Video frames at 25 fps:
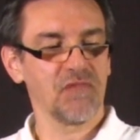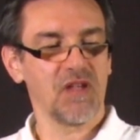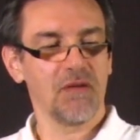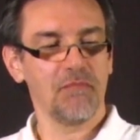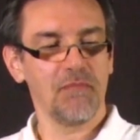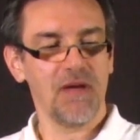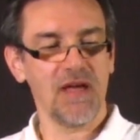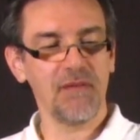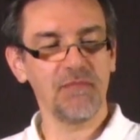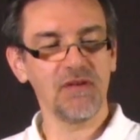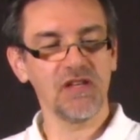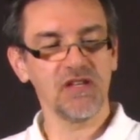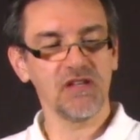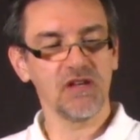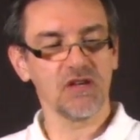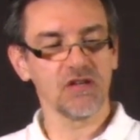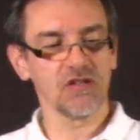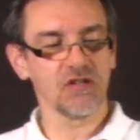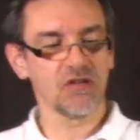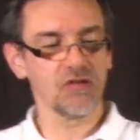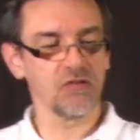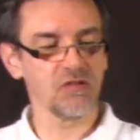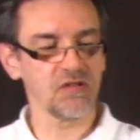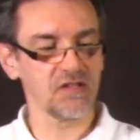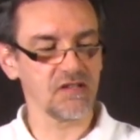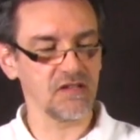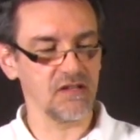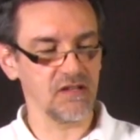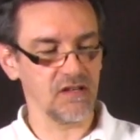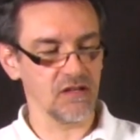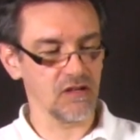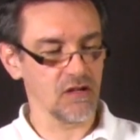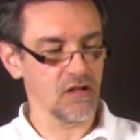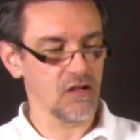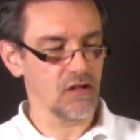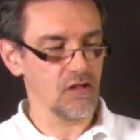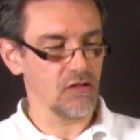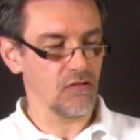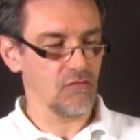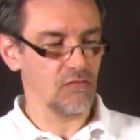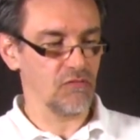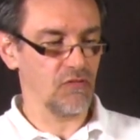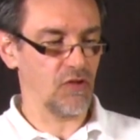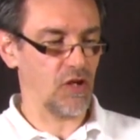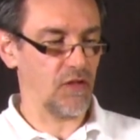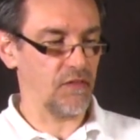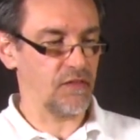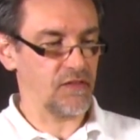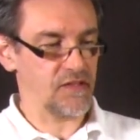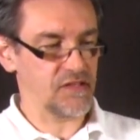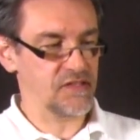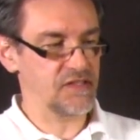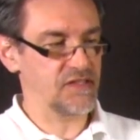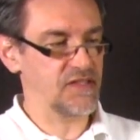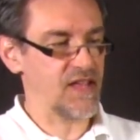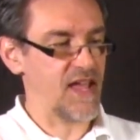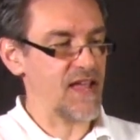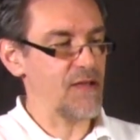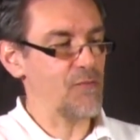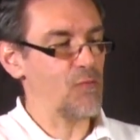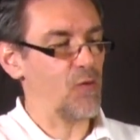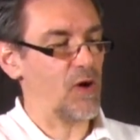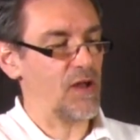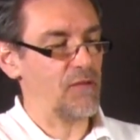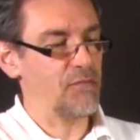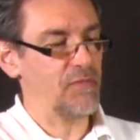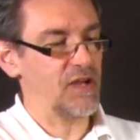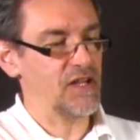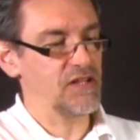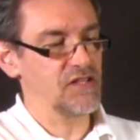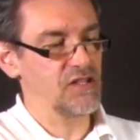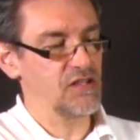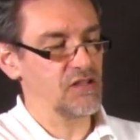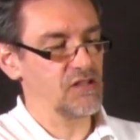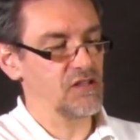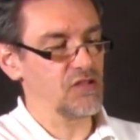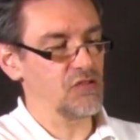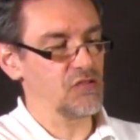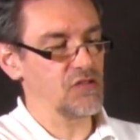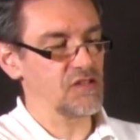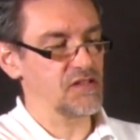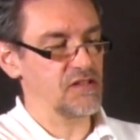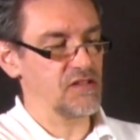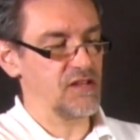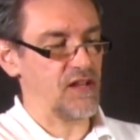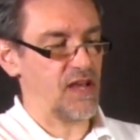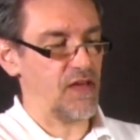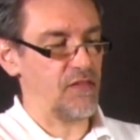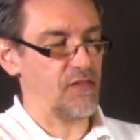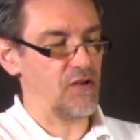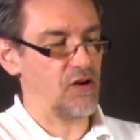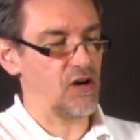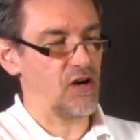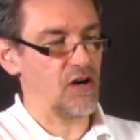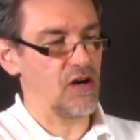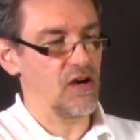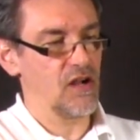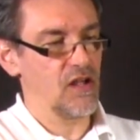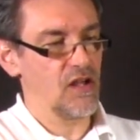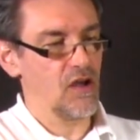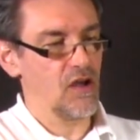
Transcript: Maybe you use not the same one, but you use another